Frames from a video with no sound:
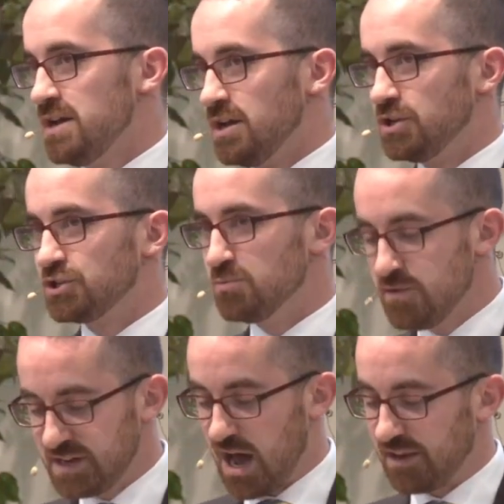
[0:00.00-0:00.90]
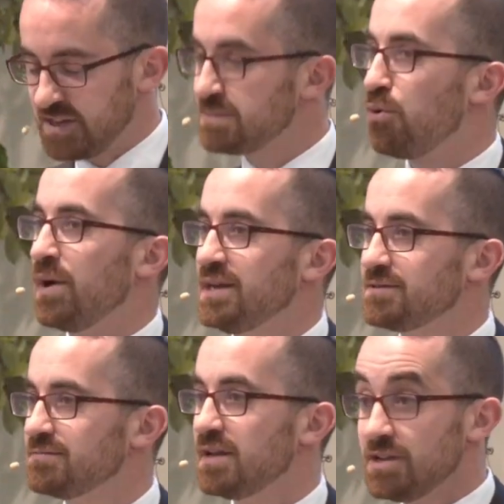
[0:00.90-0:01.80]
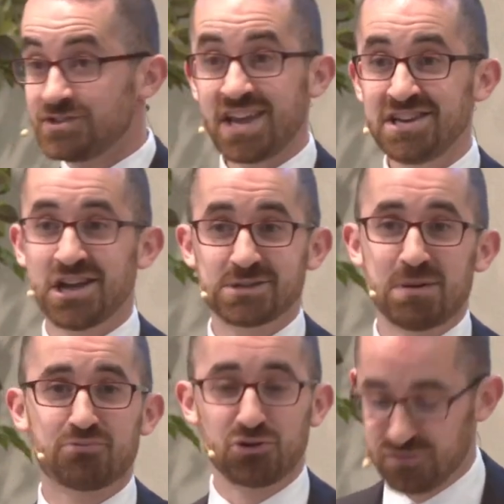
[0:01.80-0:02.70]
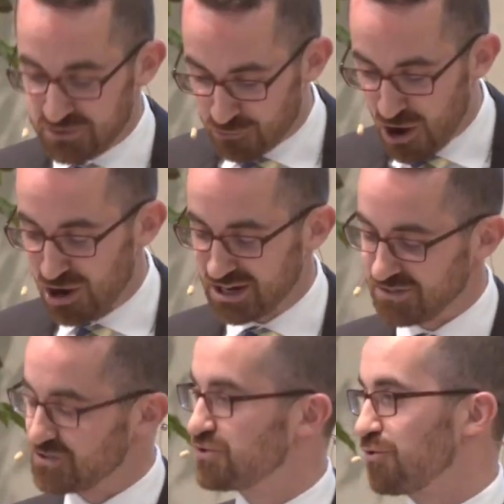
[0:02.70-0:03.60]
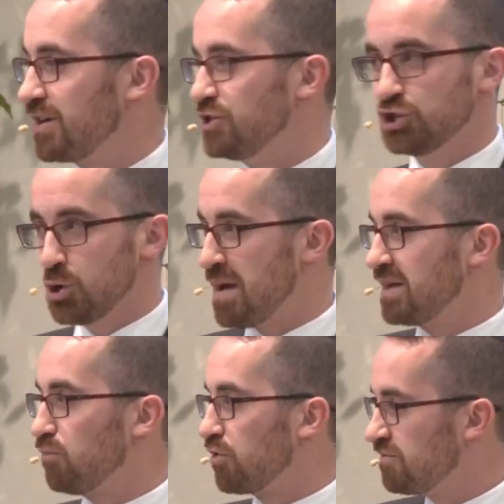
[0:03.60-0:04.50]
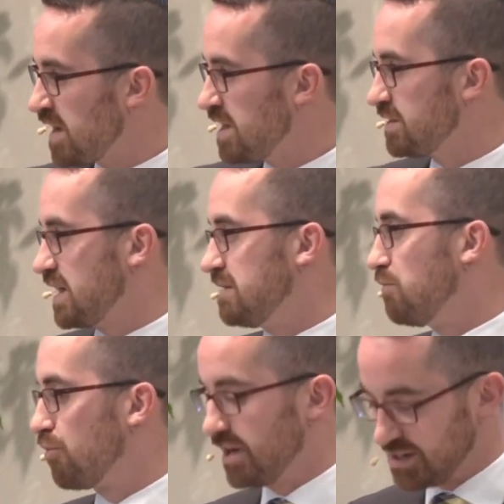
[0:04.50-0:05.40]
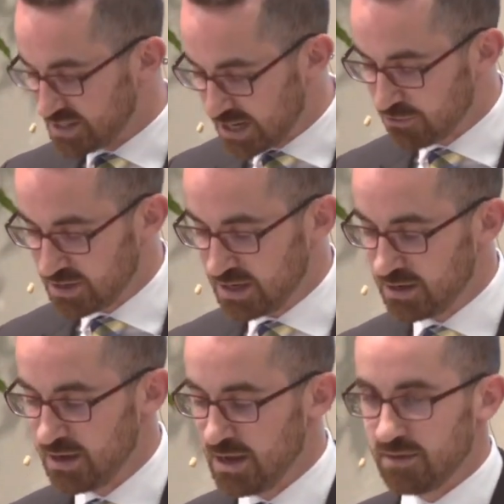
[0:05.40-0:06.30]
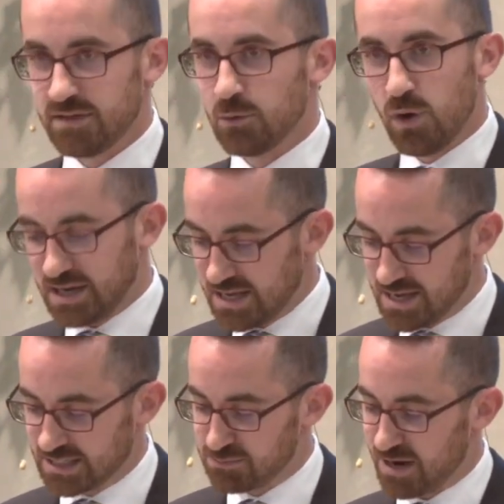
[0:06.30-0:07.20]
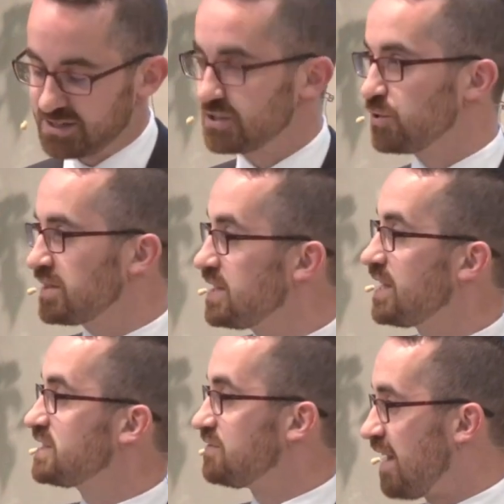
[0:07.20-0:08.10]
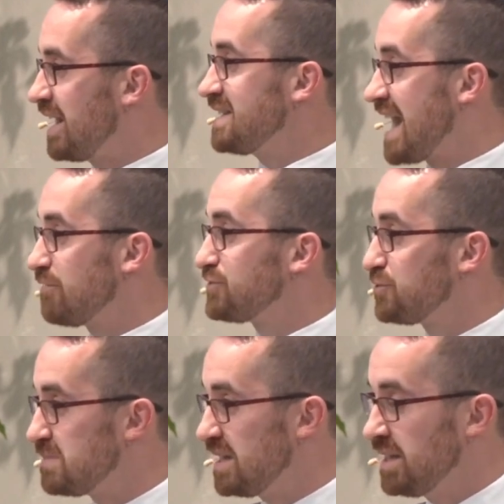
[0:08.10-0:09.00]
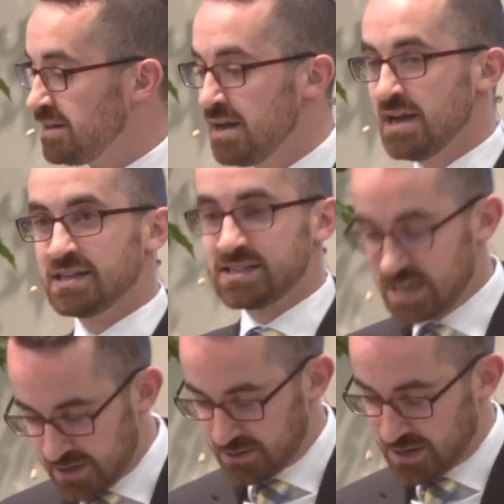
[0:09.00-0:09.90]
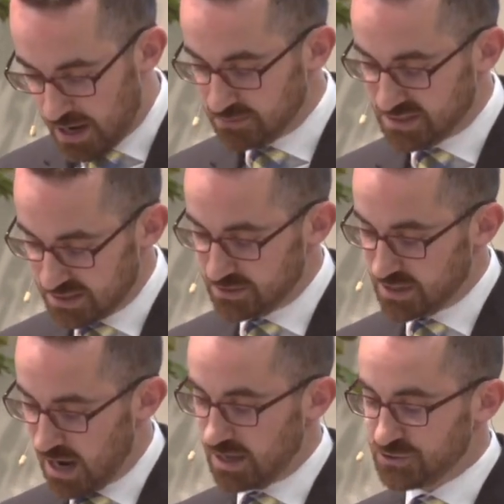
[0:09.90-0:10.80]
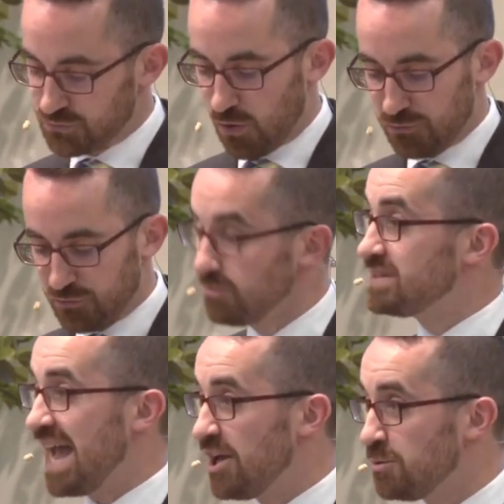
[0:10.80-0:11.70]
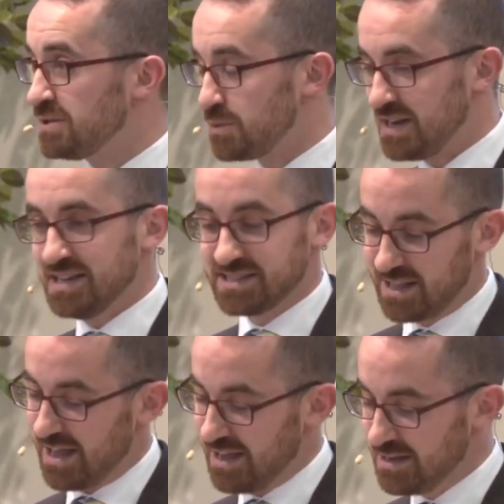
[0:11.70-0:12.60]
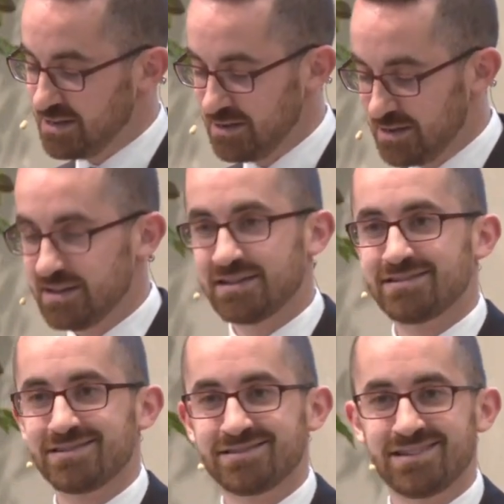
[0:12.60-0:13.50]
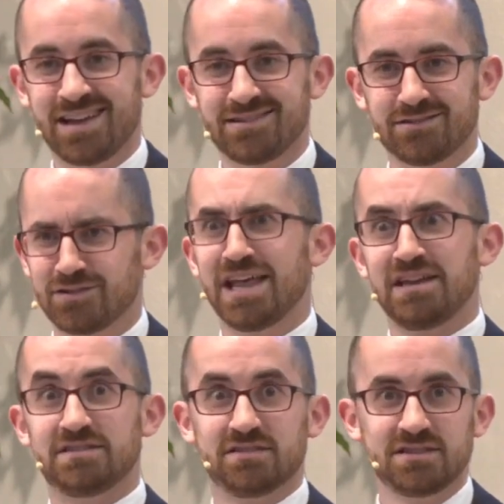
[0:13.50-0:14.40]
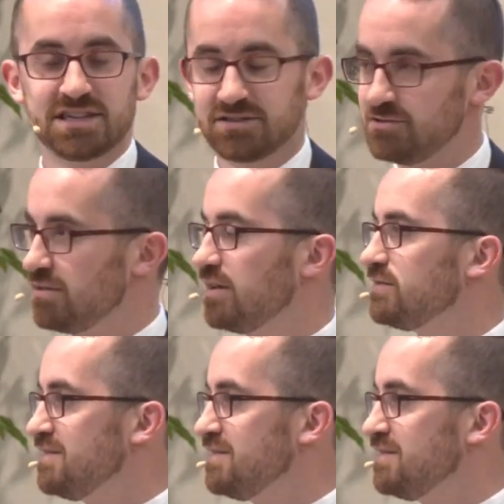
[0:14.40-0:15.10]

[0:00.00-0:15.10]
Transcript: So moving on, at this point, Satan has been proven wrong in the story. Job had more faith and more integrity than what he expected. So at the next divine council meeting, Satan comes into God's throne room, tail between his leg, and and legs, he has two legs,